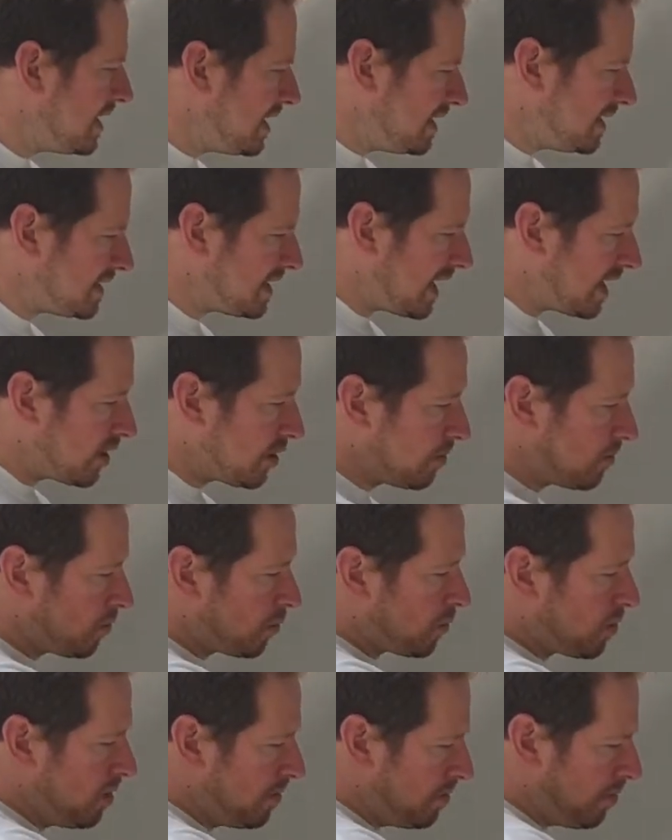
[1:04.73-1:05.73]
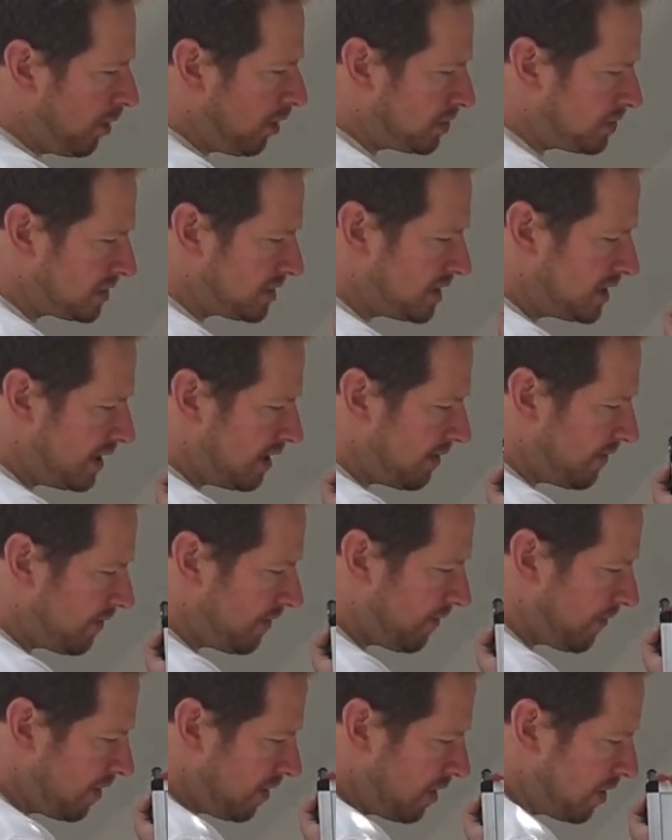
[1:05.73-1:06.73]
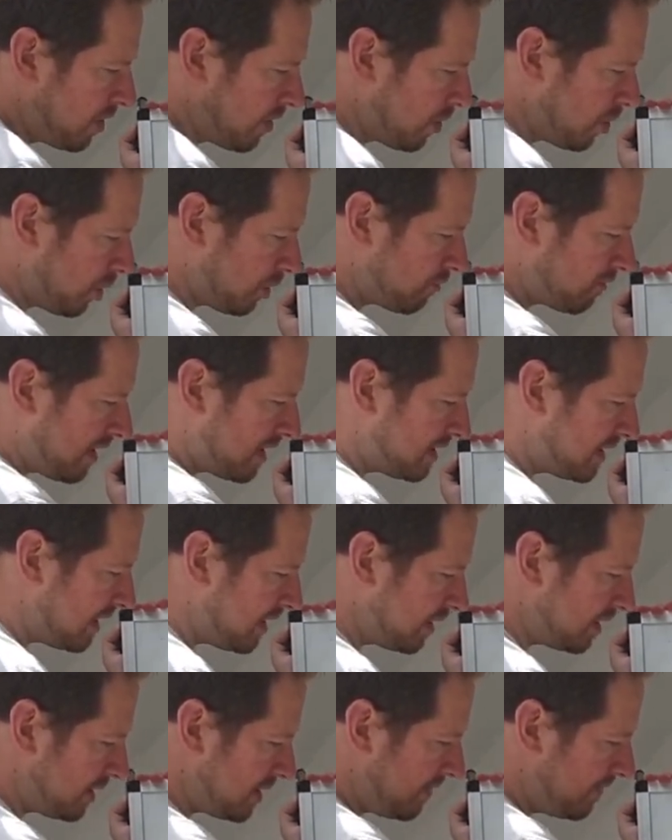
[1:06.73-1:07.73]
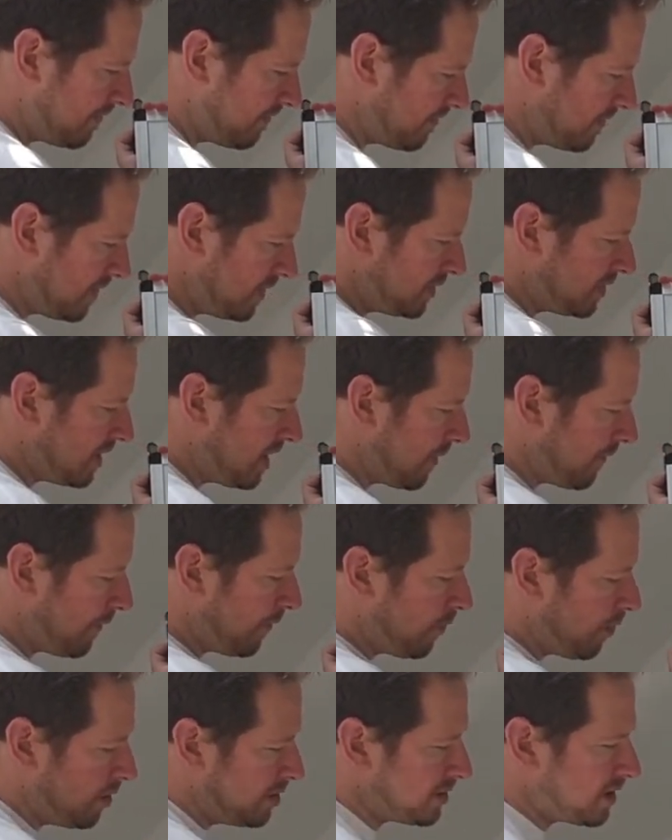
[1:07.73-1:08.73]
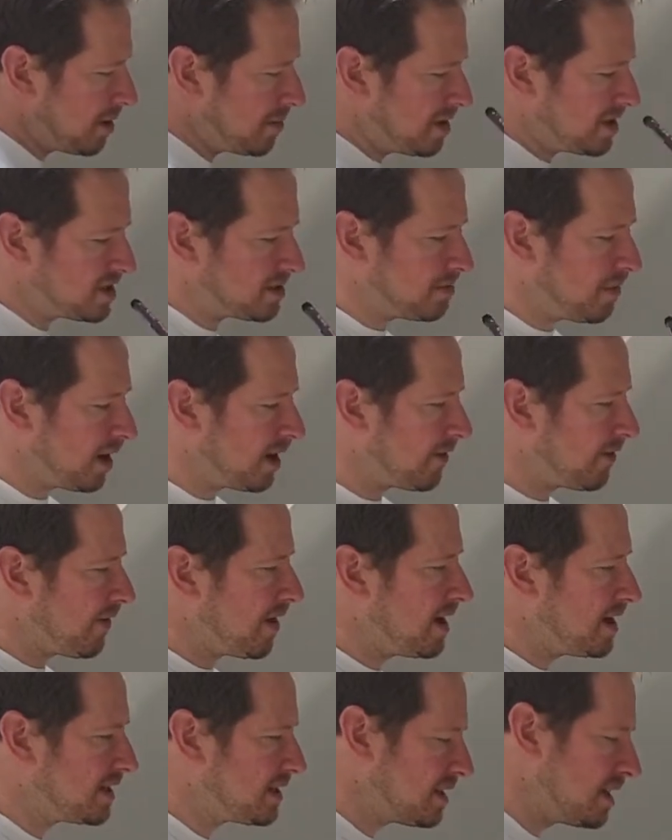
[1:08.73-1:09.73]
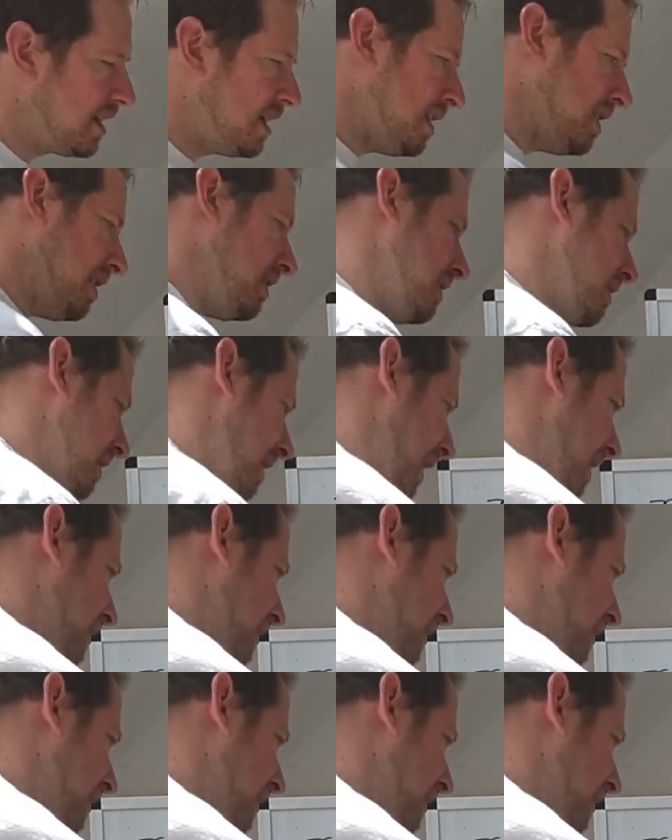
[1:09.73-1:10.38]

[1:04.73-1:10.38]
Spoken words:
it's a positive quadratic, so therefore it's going to be a smiley face, and